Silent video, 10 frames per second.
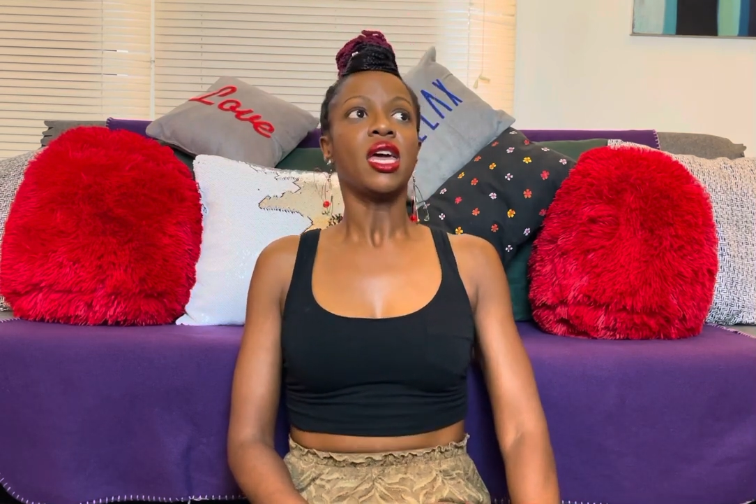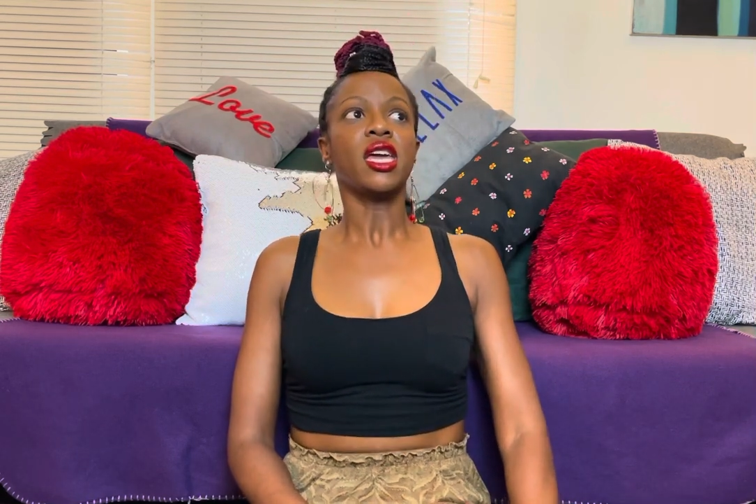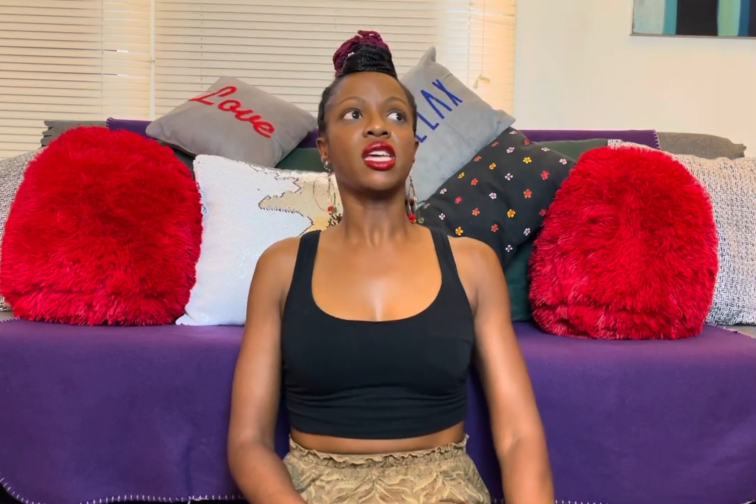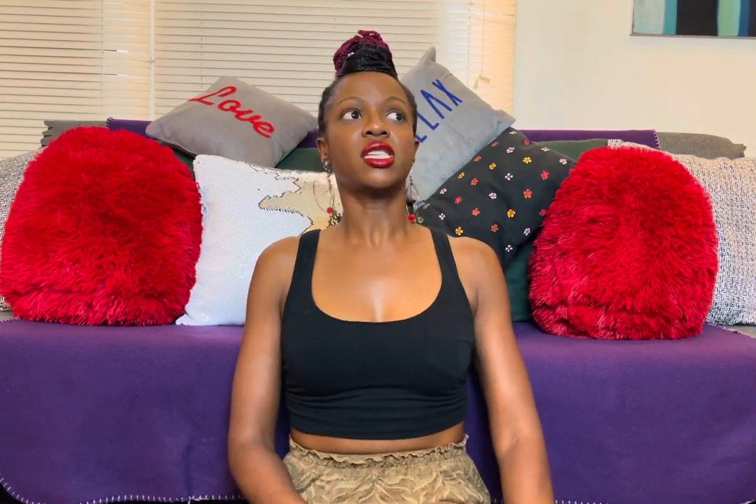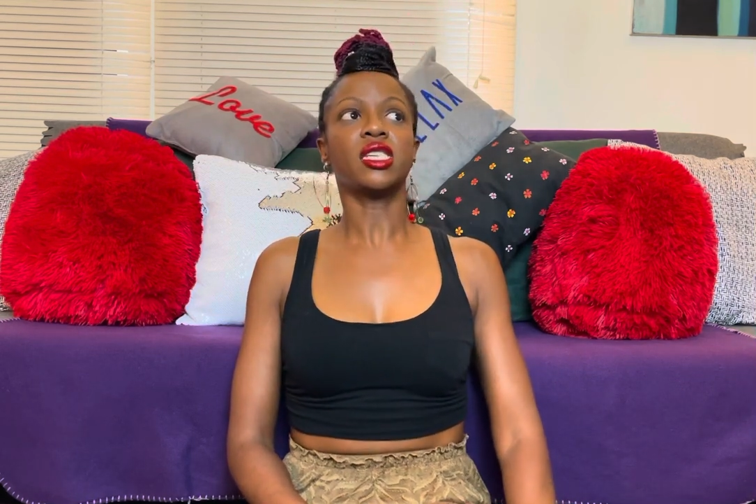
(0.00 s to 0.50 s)

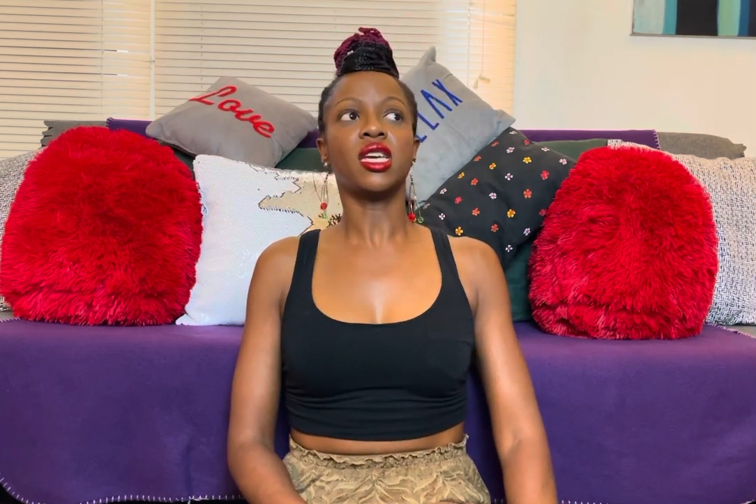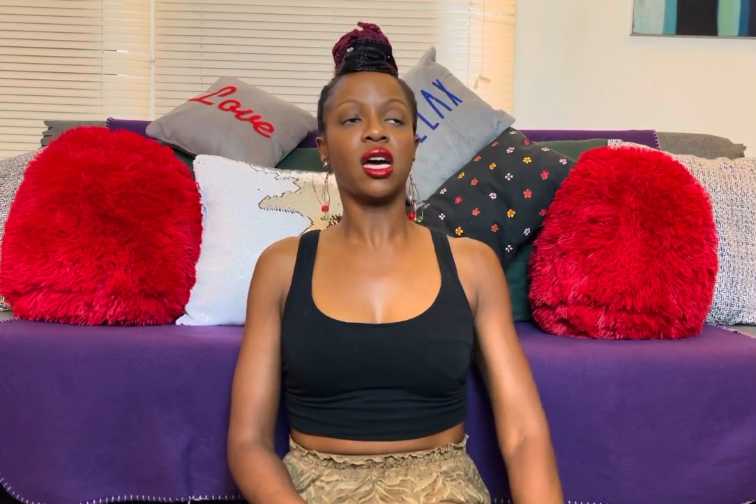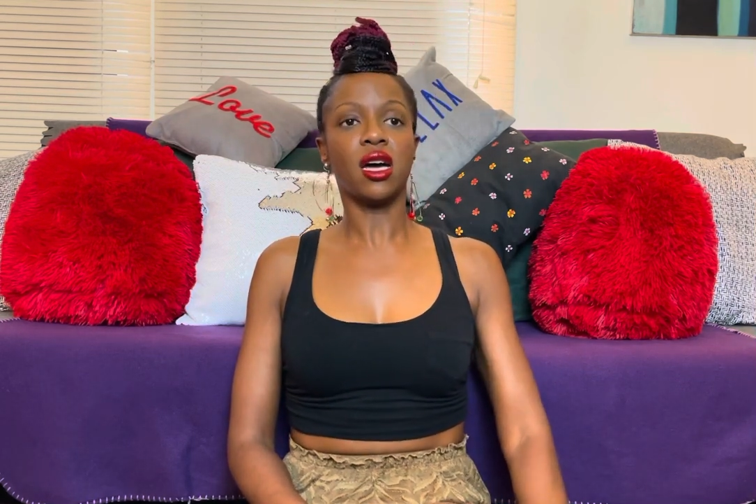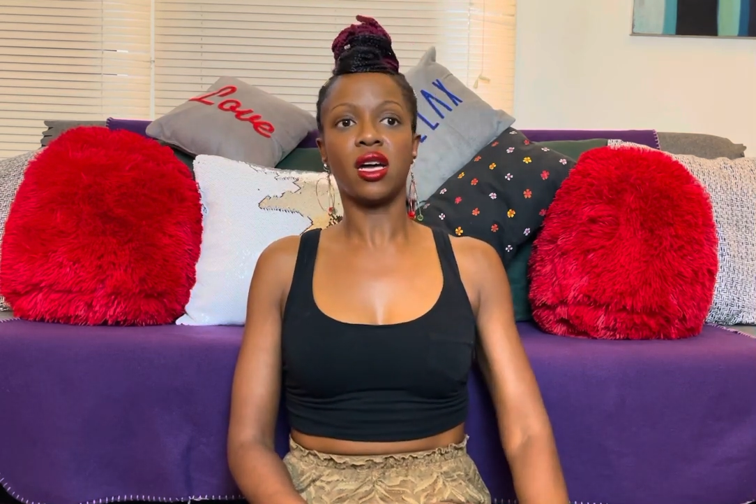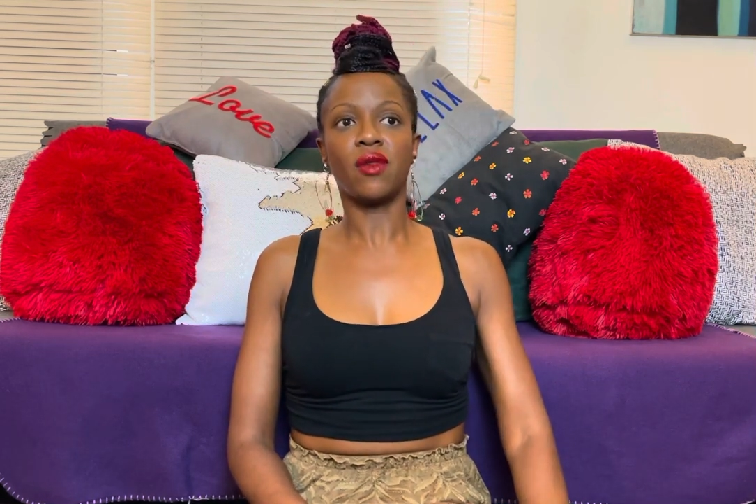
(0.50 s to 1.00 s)
is,
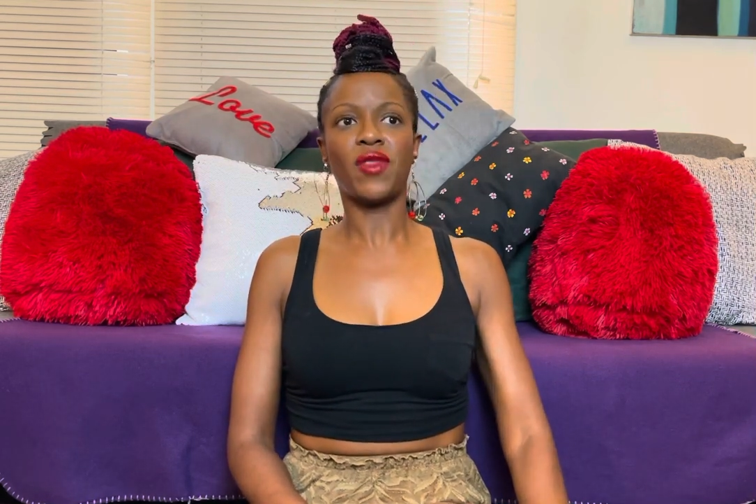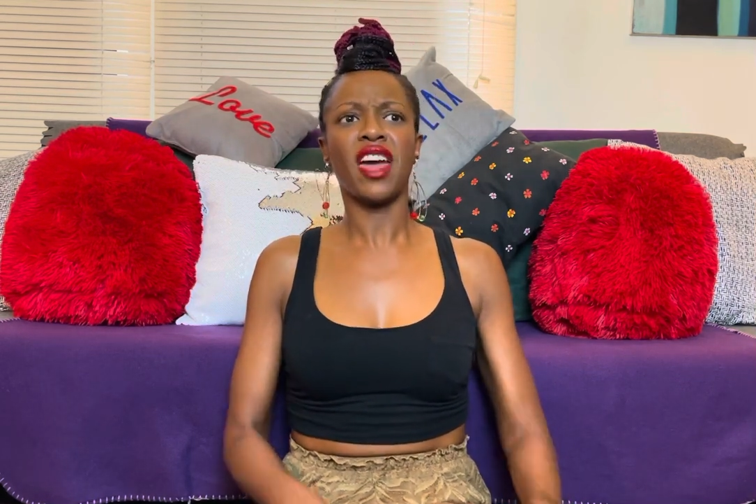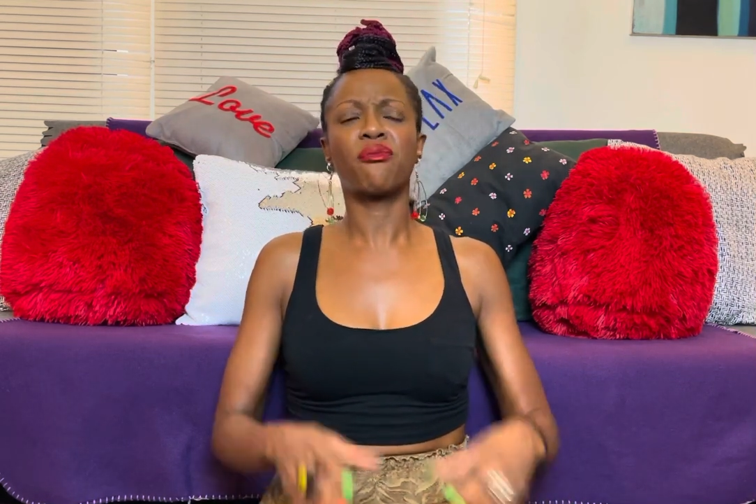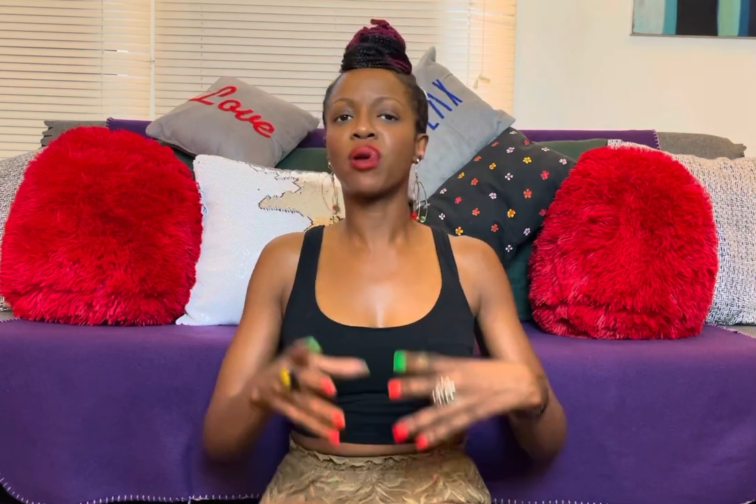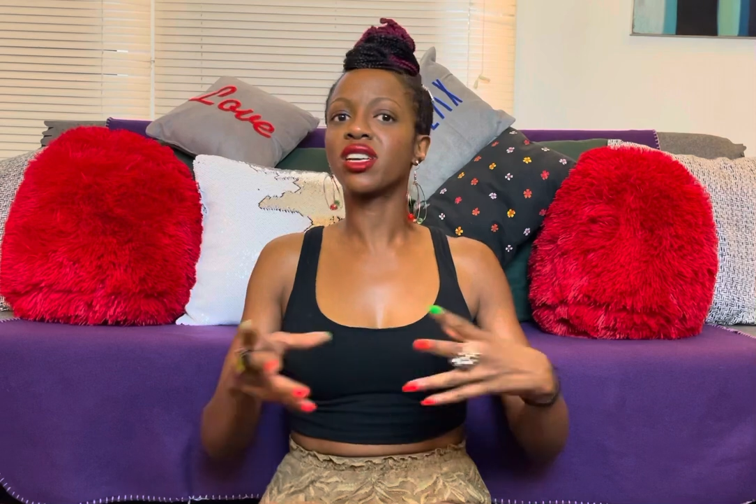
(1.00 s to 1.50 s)
uh, they
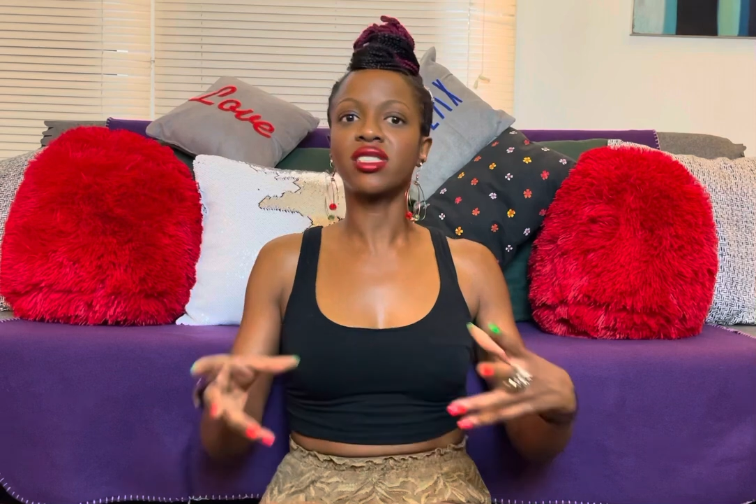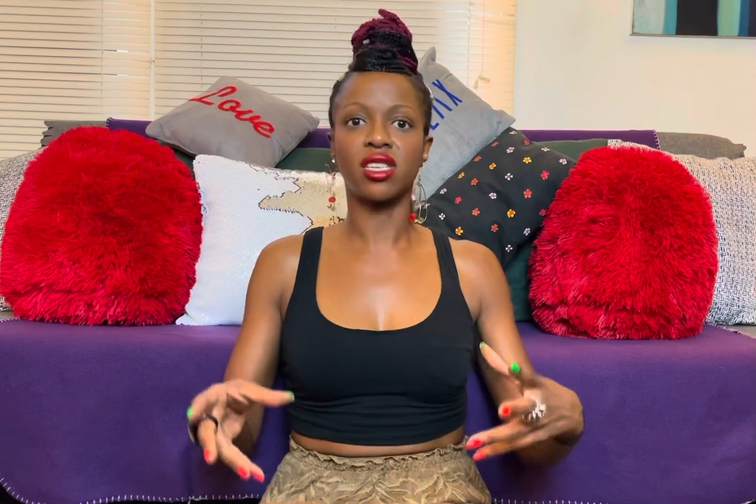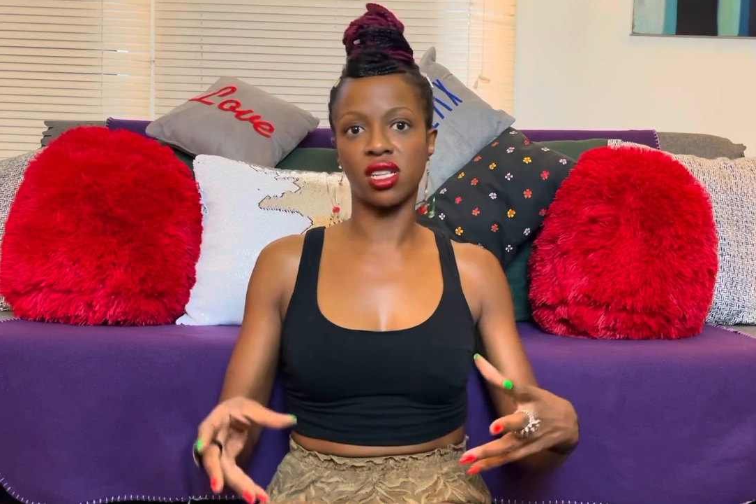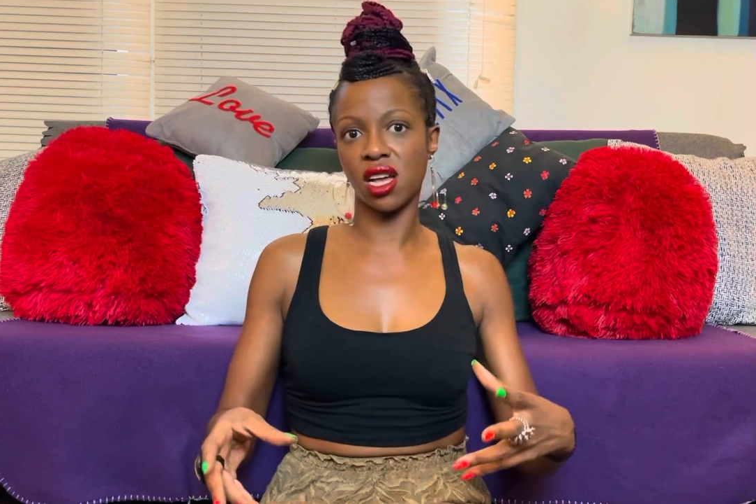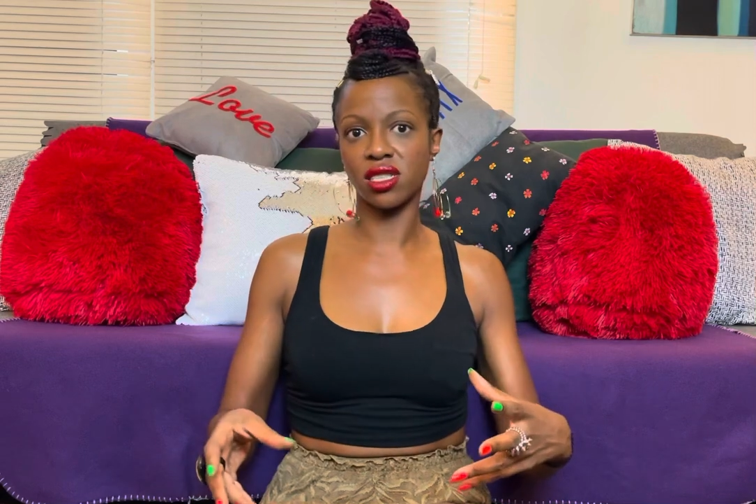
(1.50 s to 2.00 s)
have pregnancy
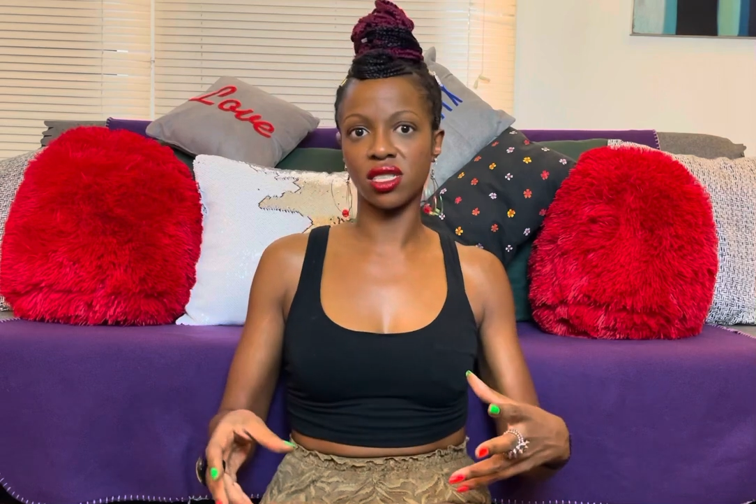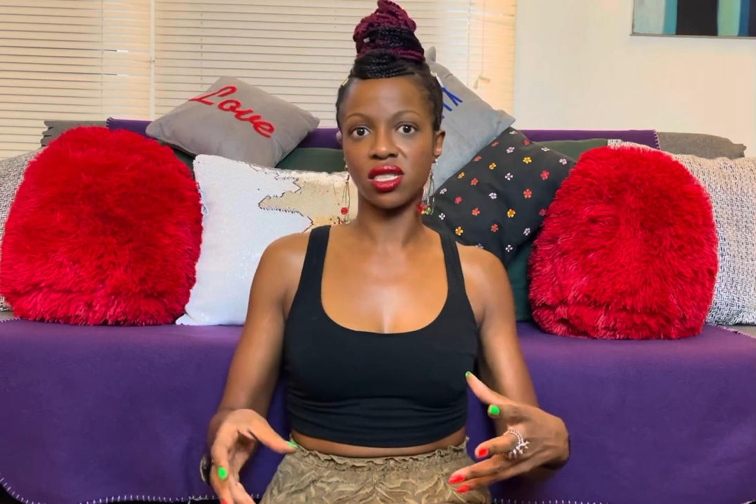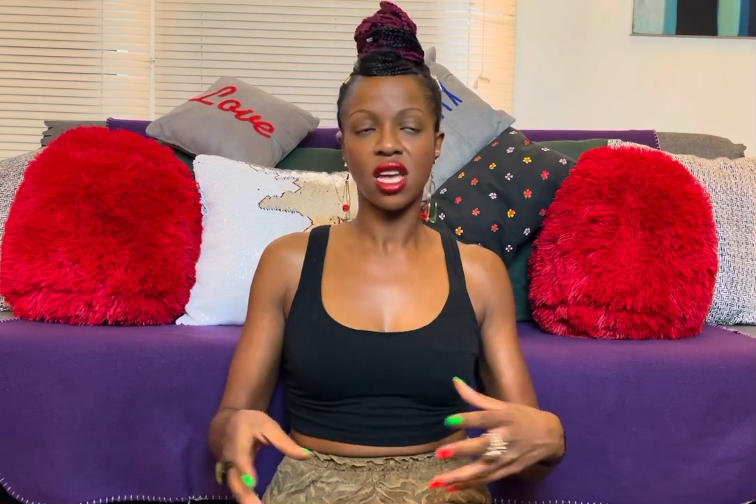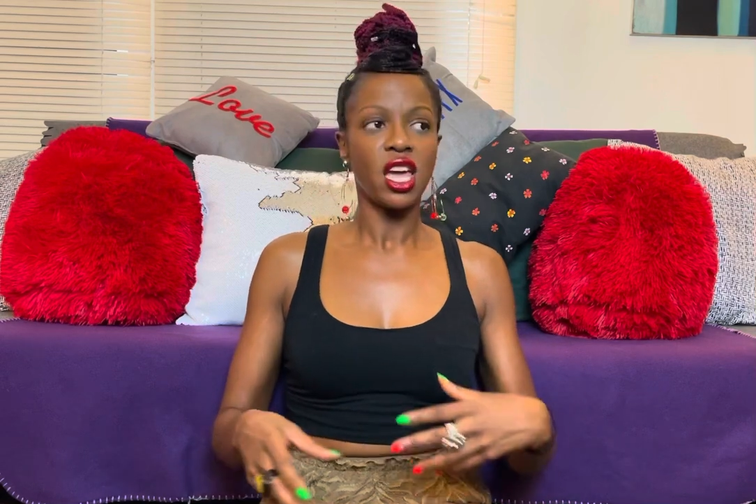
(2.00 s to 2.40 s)
clauses.